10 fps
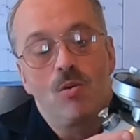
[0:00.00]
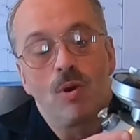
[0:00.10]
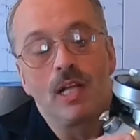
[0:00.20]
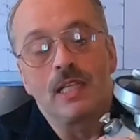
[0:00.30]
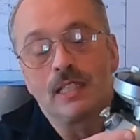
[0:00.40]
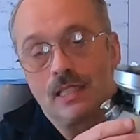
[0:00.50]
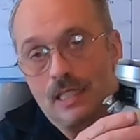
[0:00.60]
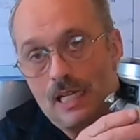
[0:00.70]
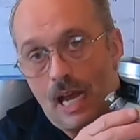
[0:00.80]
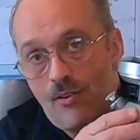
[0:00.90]

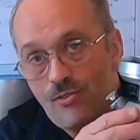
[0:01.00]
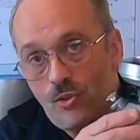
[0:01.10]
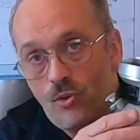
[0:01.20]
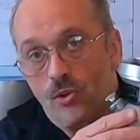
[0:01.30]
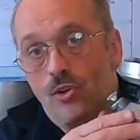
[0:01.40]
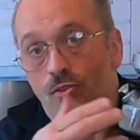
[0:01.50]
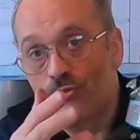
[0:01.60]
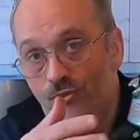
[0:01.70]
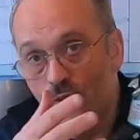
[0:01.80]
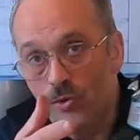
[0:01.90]
well, after
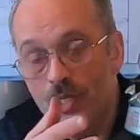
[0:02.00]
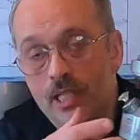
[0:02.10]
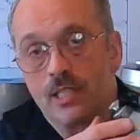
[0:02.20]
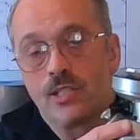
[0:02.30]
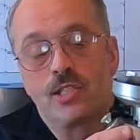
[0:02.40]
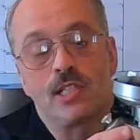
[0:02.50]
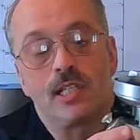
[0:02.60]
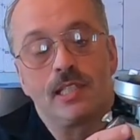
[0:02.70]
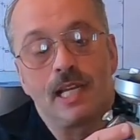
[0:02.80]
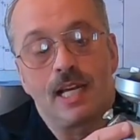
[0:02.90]
few years,
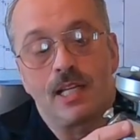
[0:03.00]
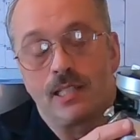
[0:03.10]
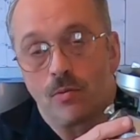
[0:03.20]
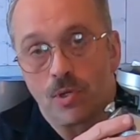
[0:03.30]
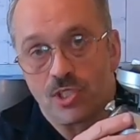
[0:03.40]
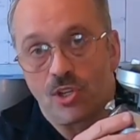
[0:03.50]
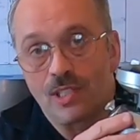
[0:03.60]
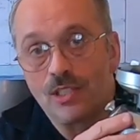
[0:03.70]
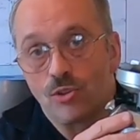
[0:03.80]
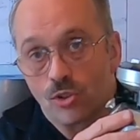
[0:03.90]
they were
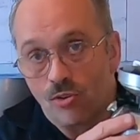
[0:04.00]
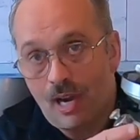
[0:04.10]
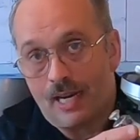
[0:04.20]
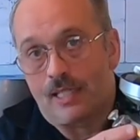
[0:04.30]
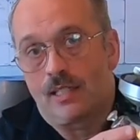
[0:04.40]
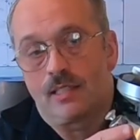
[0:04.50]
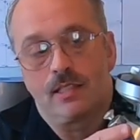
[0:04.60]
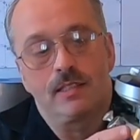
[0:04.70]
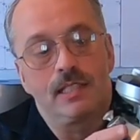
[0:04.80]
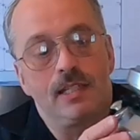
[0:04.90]
starting to crack.
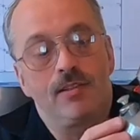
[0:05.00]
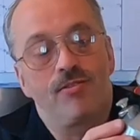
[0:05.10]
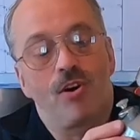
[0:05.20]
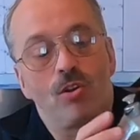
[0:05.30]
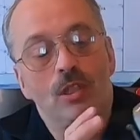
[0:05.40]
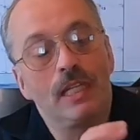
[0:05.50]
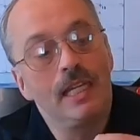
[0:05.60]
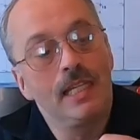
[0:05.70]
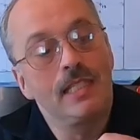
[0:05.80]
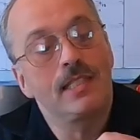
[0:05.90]
They found
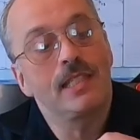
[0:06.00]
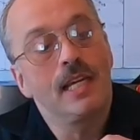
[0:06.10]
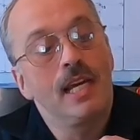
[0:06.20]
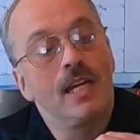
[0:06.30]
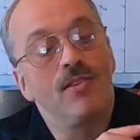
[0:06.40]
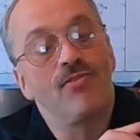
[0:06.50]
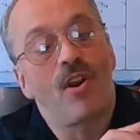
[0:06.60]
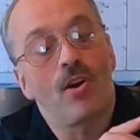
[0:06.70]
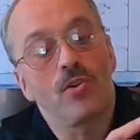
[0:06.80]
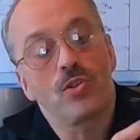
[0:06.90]
leaks and
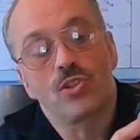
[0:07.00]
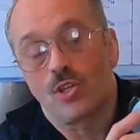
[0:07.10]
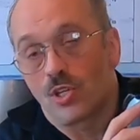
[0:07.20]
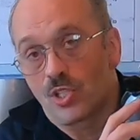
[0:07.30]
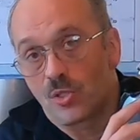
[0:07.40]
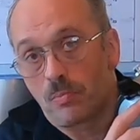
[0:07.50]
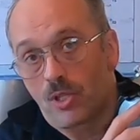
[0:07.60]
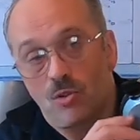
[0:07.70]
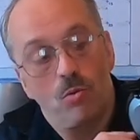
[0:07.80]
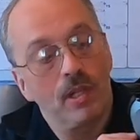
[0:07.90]
various
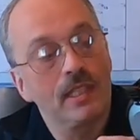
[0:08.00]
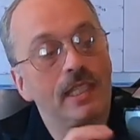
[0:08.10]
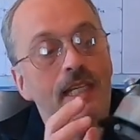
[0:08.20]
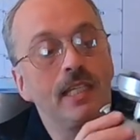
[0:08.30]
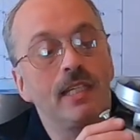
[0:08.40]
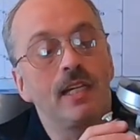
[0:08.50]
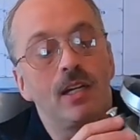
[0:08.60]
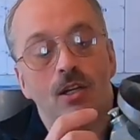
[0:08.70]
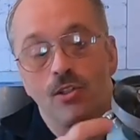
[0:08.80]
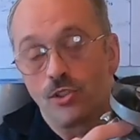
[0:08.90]
spot welding
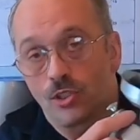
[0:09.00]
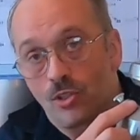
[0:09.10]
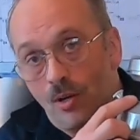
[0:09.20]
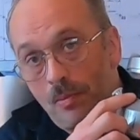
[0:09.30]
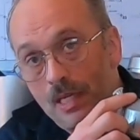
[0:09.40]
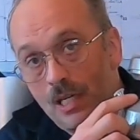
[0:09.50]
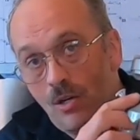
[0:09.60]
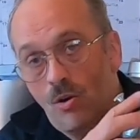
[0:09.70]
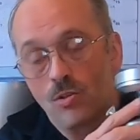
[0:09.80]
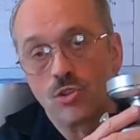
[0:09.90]
on the top here
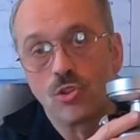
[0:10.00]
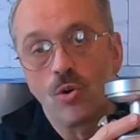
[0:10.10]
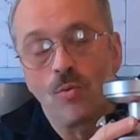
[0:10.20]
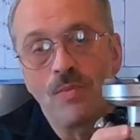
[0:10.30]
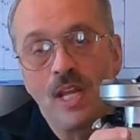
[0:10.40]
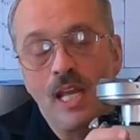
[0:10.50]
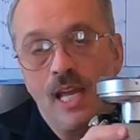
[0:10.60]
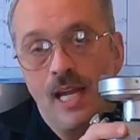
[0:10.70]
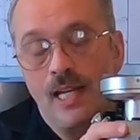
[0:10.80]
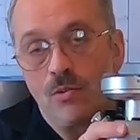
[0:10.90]
also.
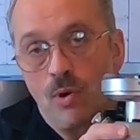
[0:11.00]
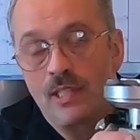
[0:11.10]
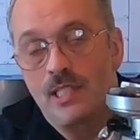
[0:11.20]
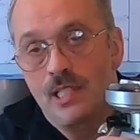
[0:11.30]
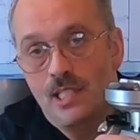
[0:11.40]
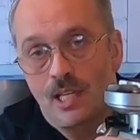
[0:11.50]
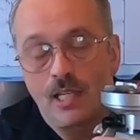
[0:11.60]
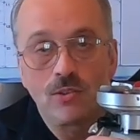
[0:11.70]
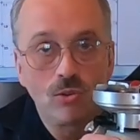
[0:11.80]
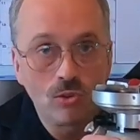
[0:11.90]
And what they
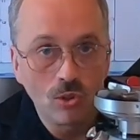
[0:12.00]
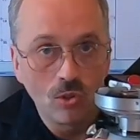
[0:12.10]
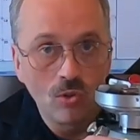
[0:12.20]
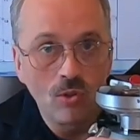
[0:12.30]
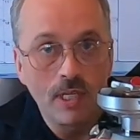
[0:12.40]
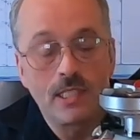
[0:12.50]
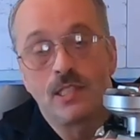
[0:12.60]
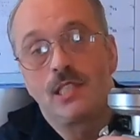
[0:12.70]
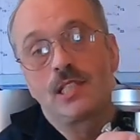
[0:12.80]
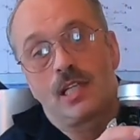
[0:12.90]
decide to do is
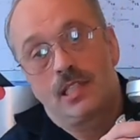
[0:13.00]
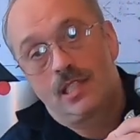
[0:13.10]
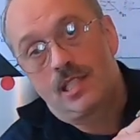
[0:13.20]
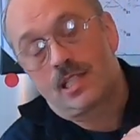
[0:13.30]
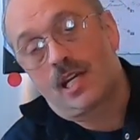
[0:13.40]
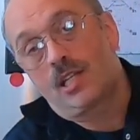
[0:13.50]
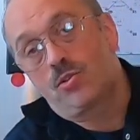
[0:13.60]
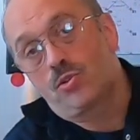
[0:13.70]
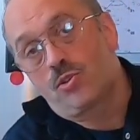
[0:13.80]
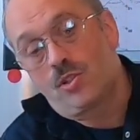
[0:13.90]
they
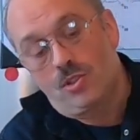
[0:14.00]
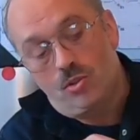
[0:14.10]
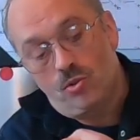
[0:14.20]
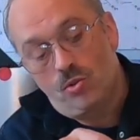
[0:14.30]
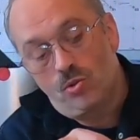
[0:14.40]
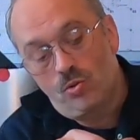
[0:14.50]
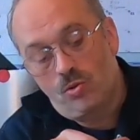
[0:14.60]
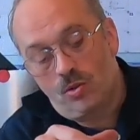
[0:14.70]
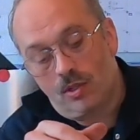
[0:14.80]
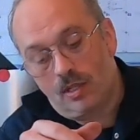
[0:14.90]
decide to